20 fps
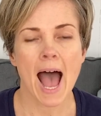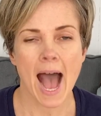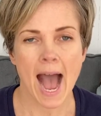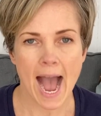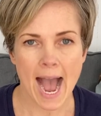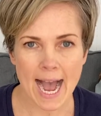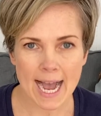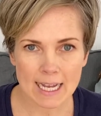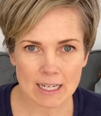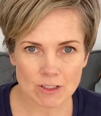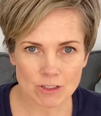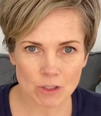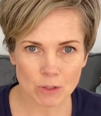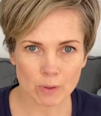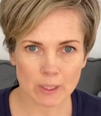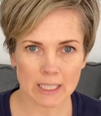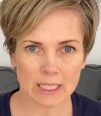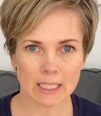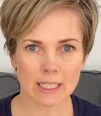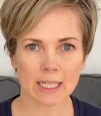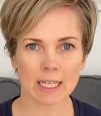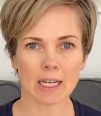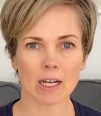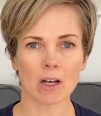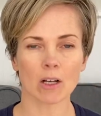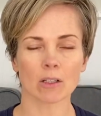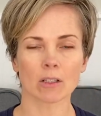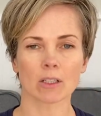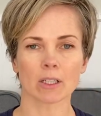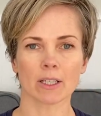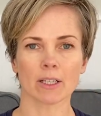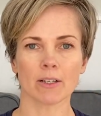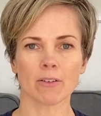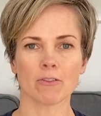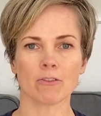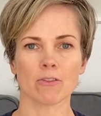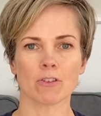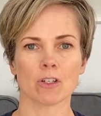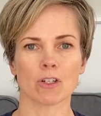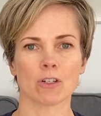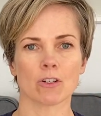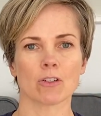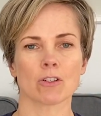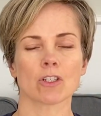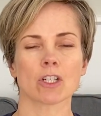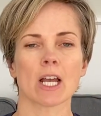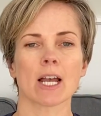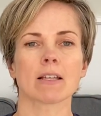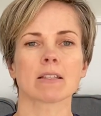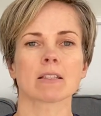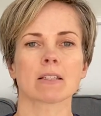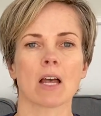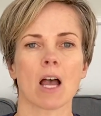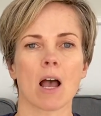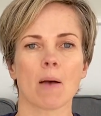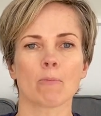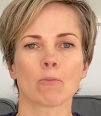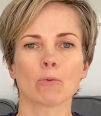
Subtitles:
As you inhale, lift your chest up,